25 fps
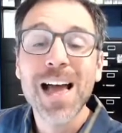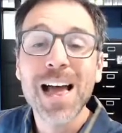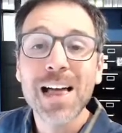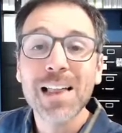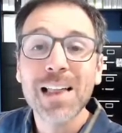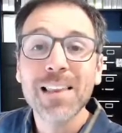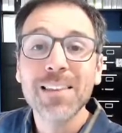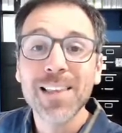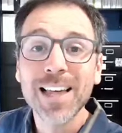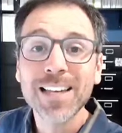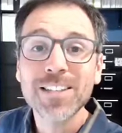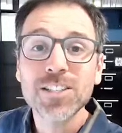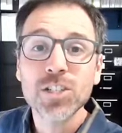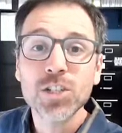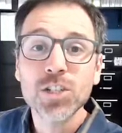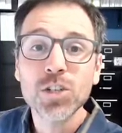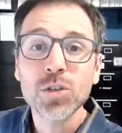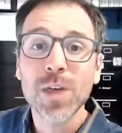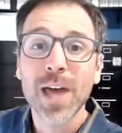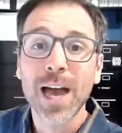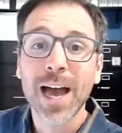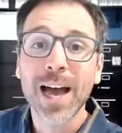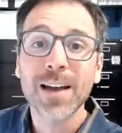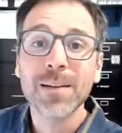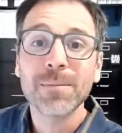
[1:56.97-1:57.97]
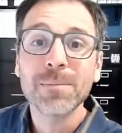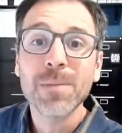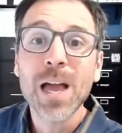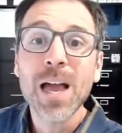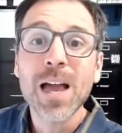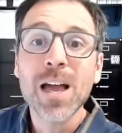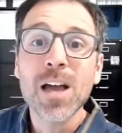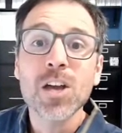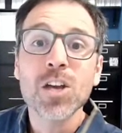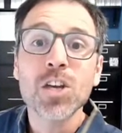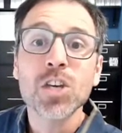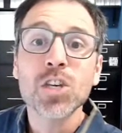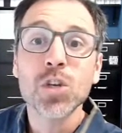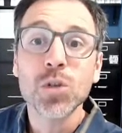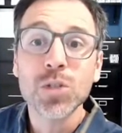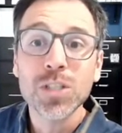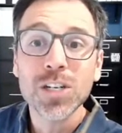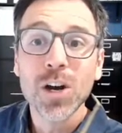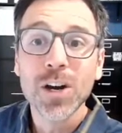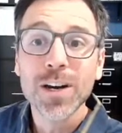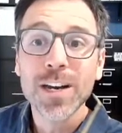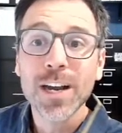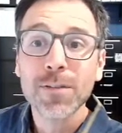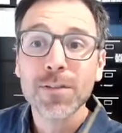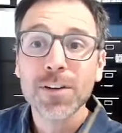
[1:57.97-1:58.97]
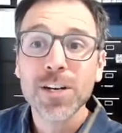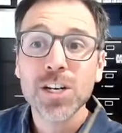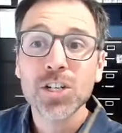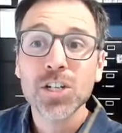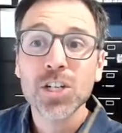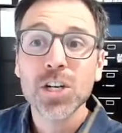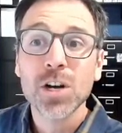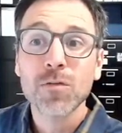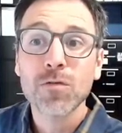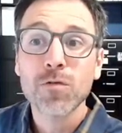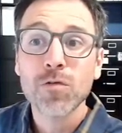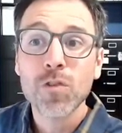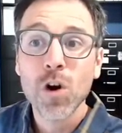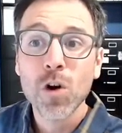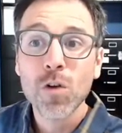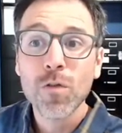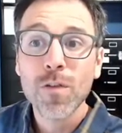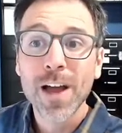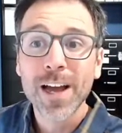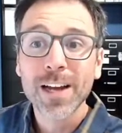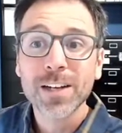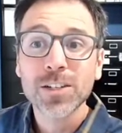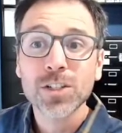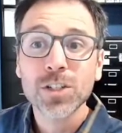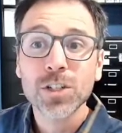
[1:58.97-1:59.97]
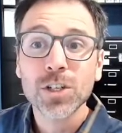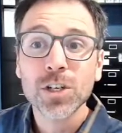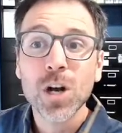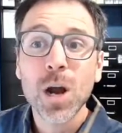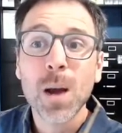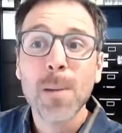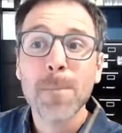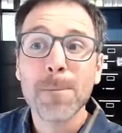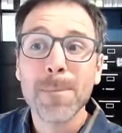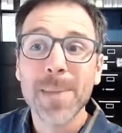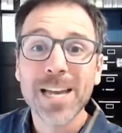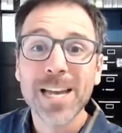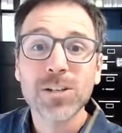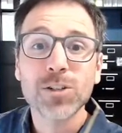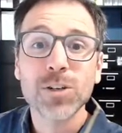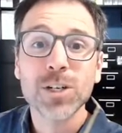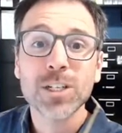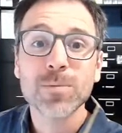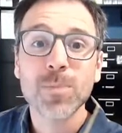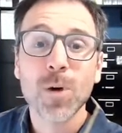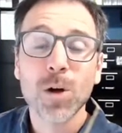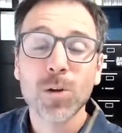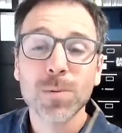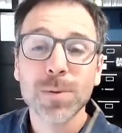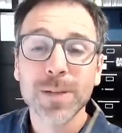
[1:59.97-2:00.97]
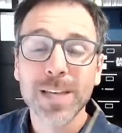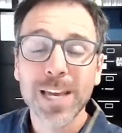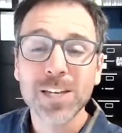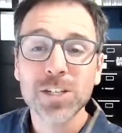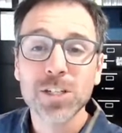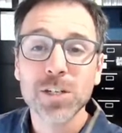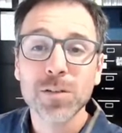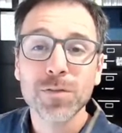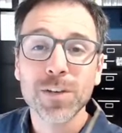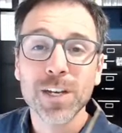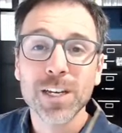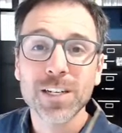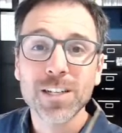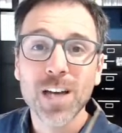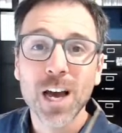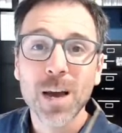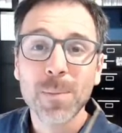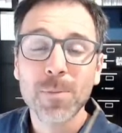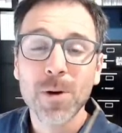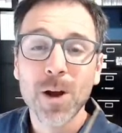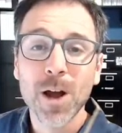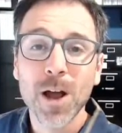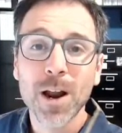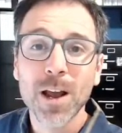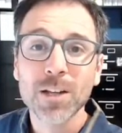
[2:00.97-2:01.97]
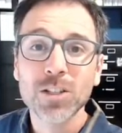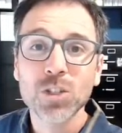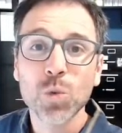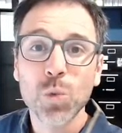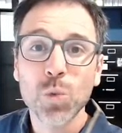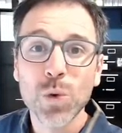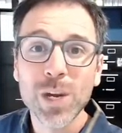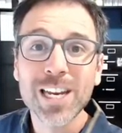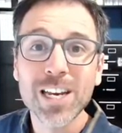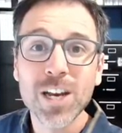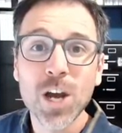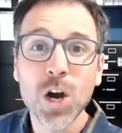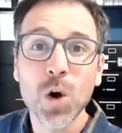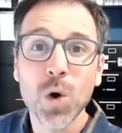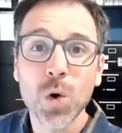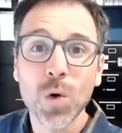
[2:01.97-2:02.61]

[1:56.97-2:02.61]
Let's do that. Using our definition of row vector matrix multiplication via dot products, we know